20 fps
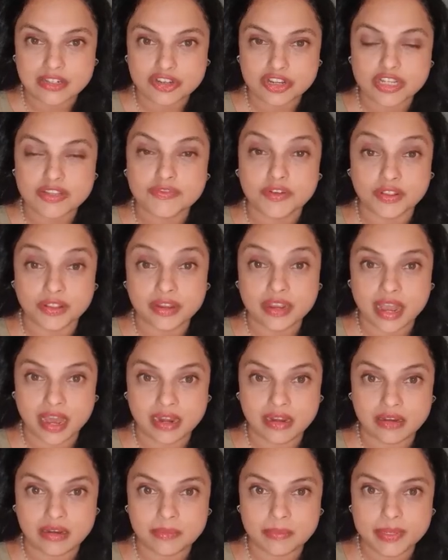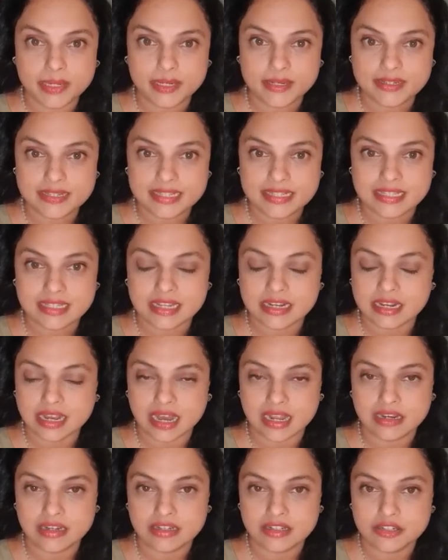just for the color, because the
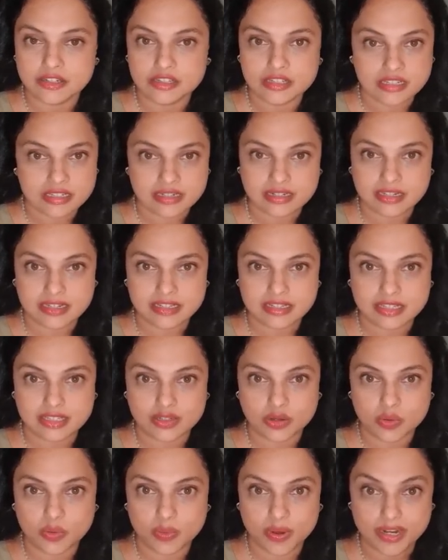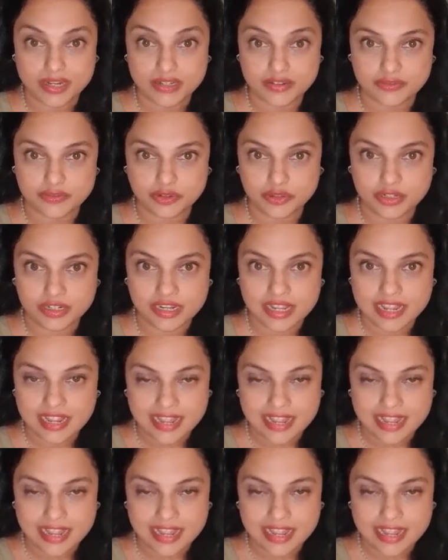color just is so wonderful